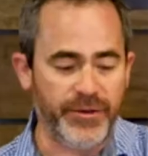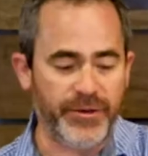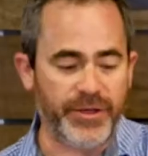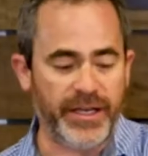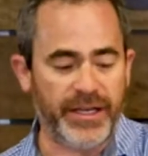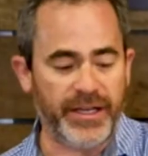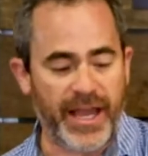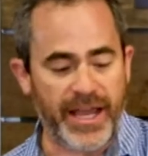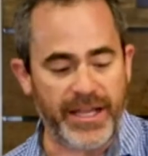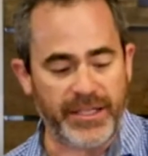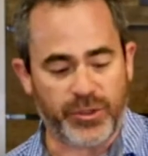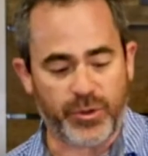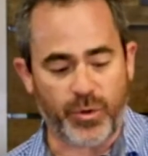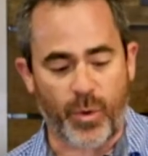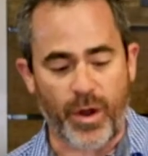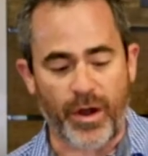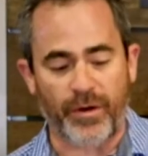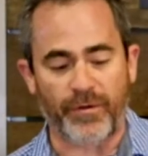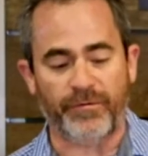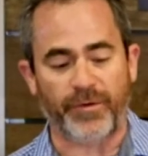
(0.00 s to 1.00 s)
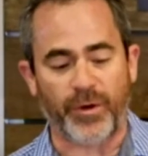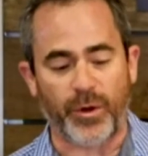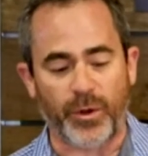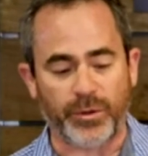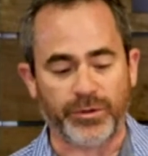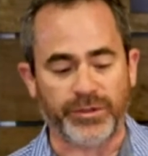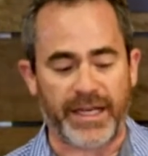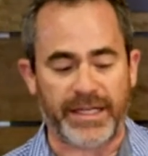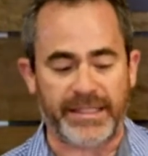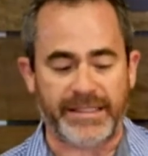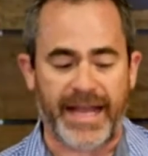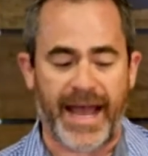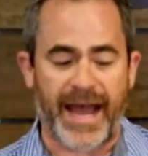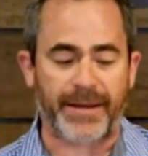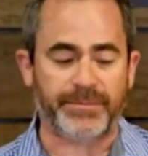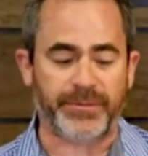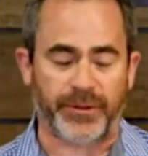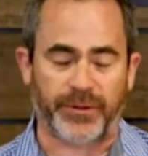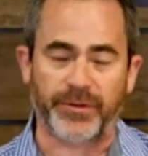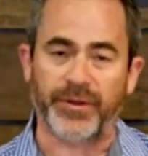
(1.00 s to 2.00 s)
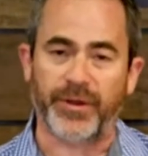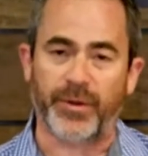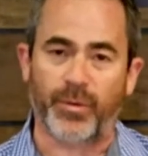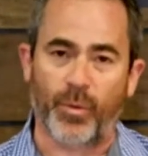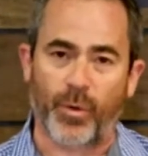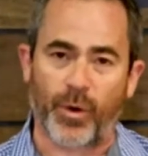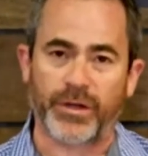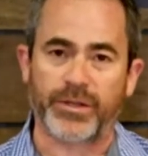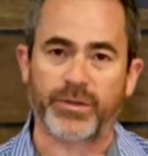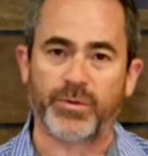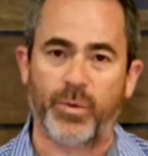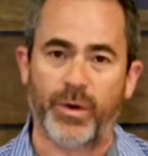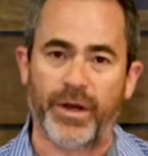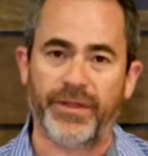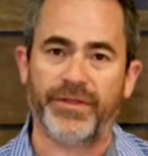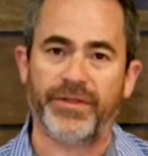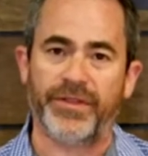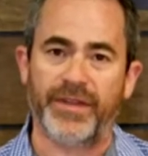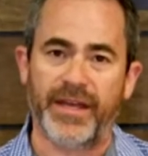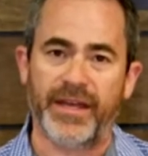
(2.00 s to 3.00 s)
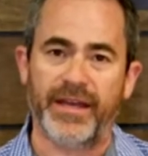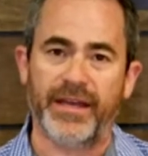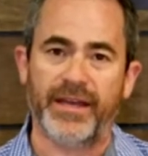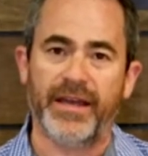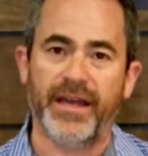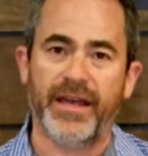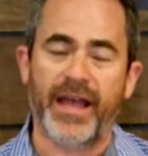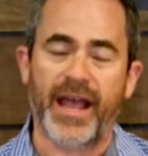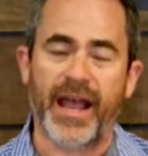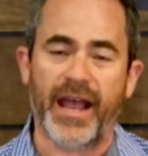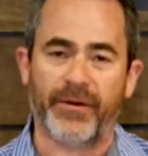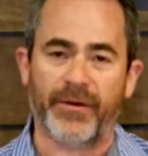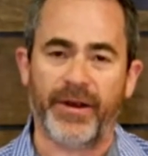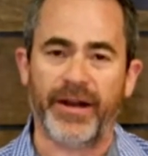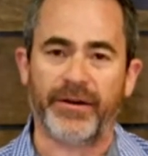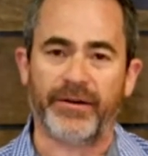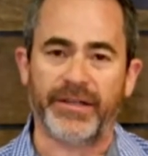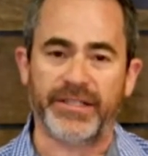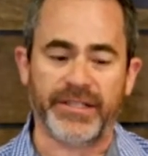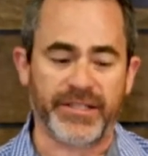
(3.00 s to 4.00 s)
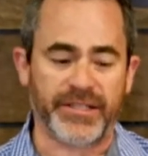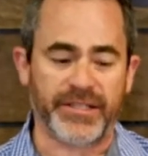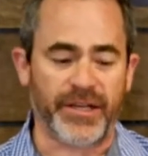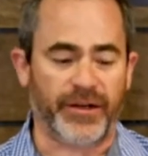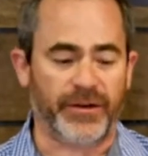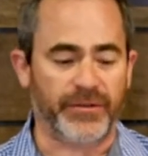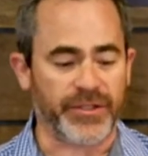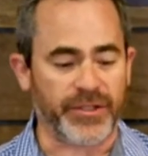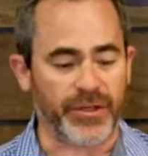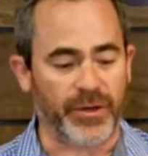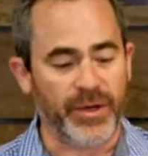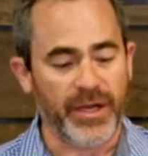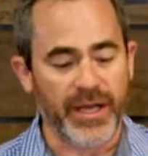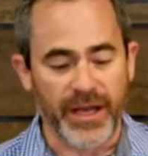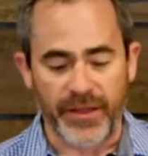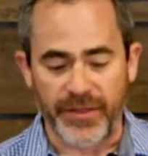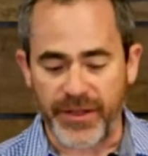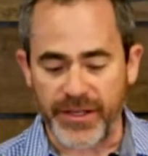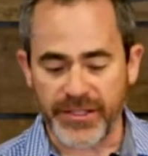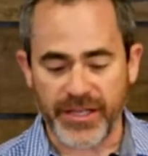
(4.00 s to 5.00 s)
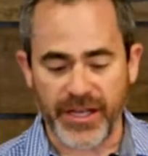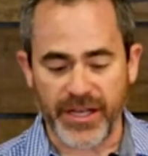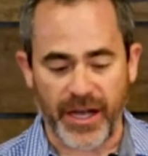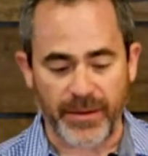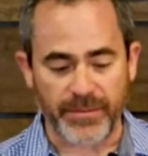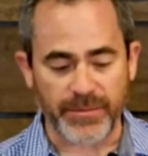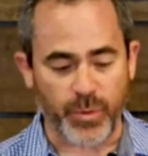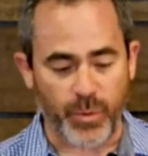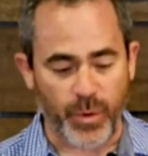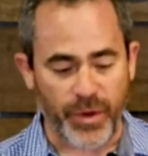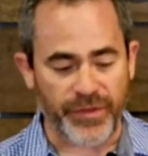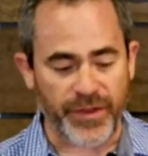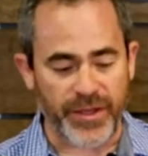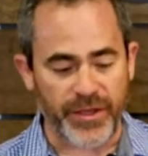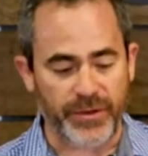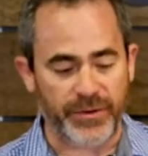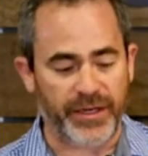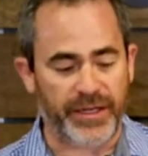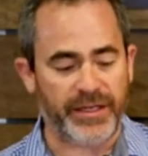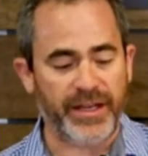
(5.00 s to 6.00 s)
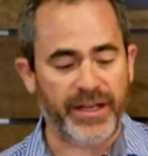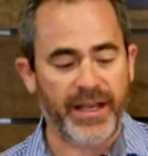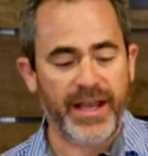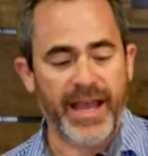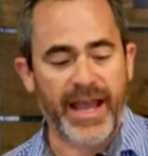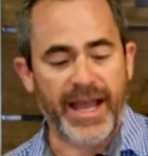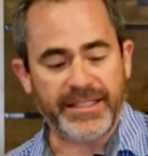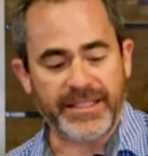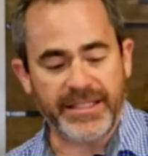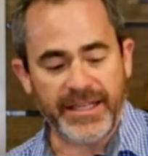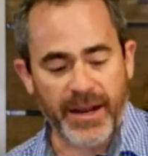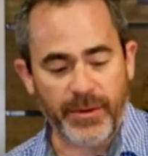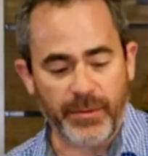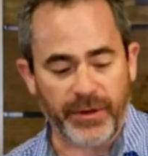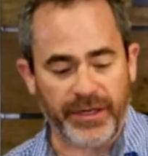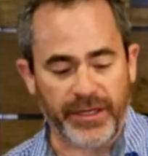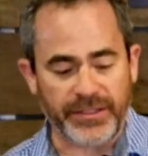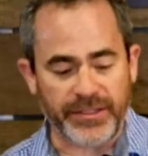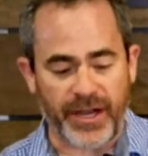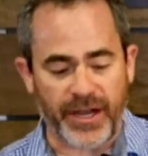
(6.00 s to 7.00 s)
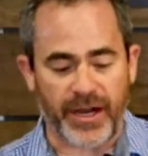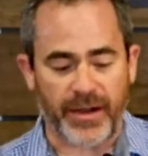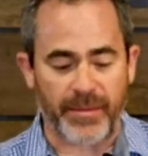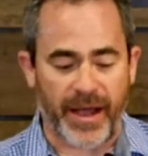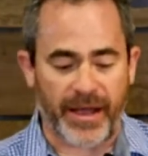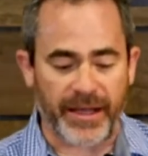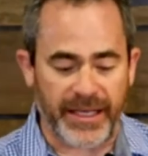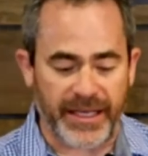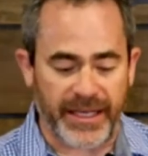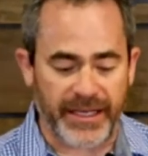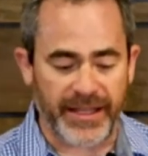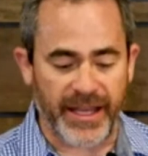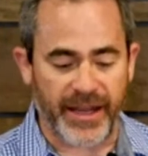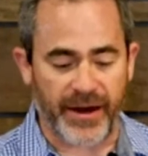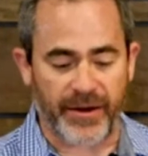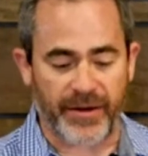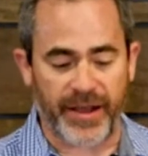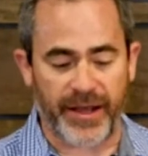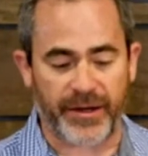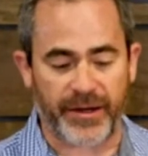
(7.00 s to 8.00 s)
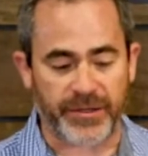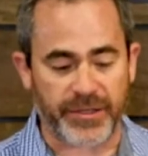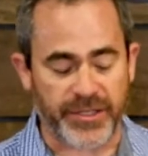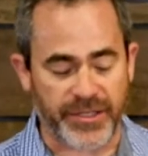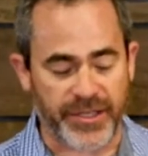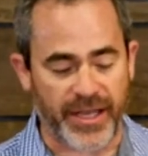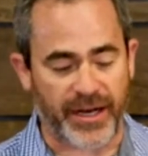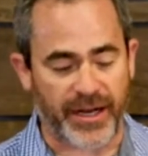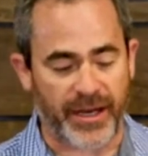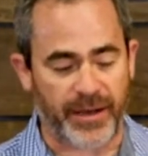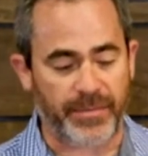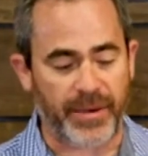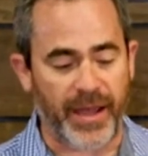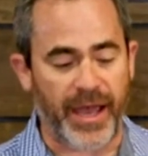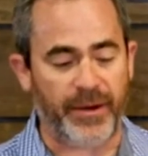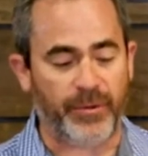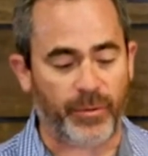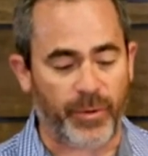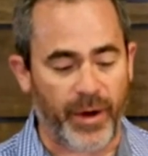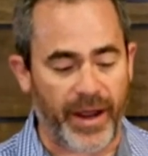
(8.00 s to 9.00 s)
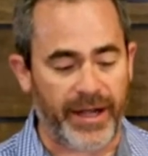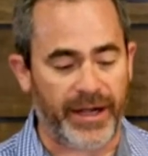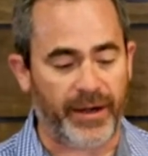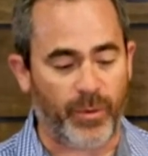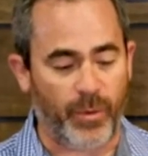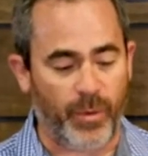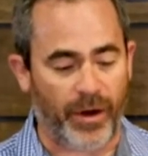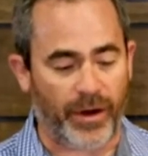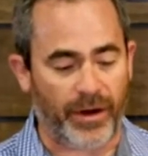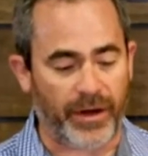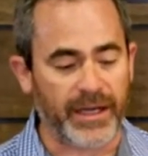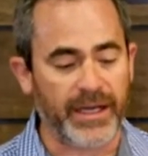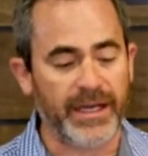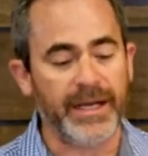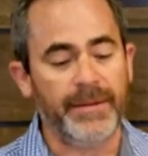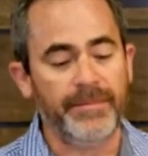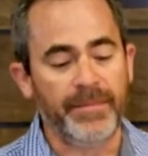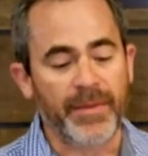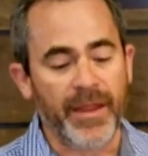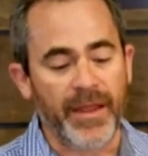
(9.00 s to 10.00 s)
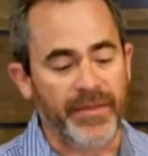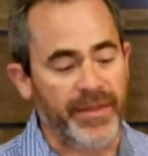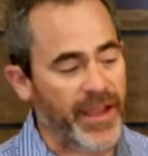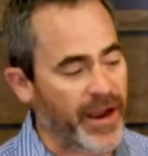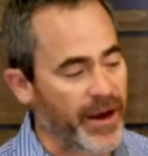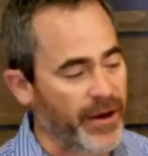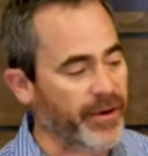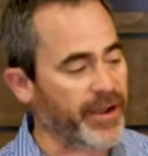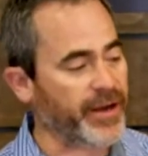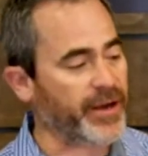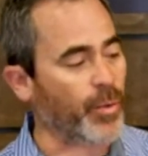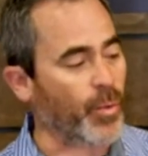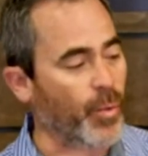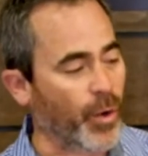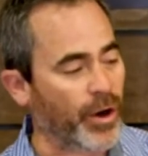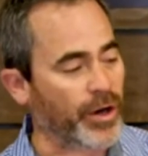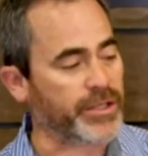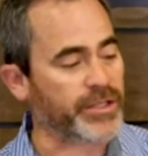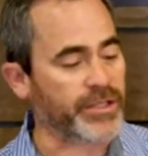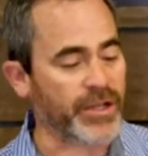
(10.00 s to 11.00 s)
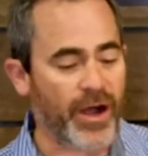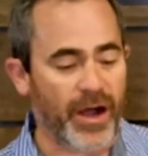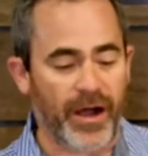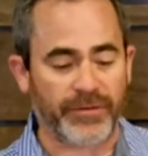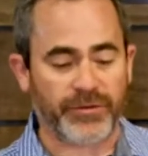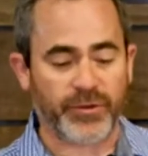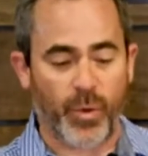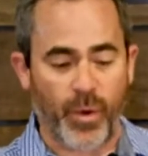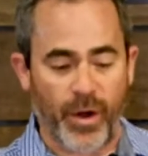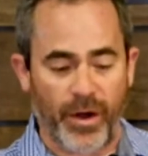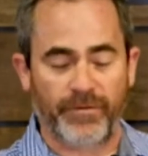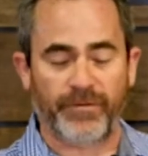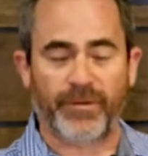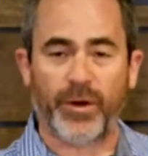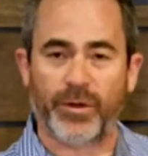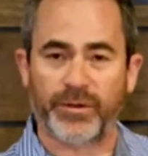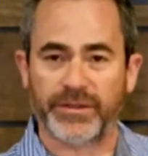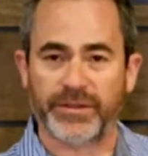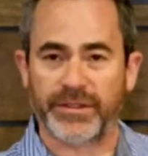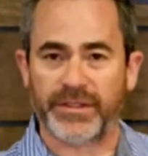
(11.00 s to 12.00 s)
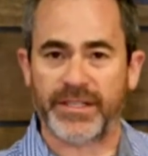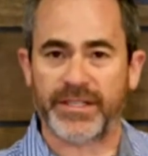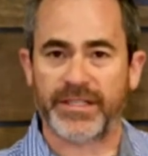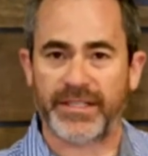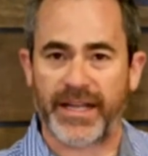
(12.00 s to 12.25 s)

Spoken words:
you get a 12-volt adapter that works with the aerator itself. So this comes with the unit, and today we're going to talk about getting the aerator set up and ready to work. The aerator works off 12-volt, this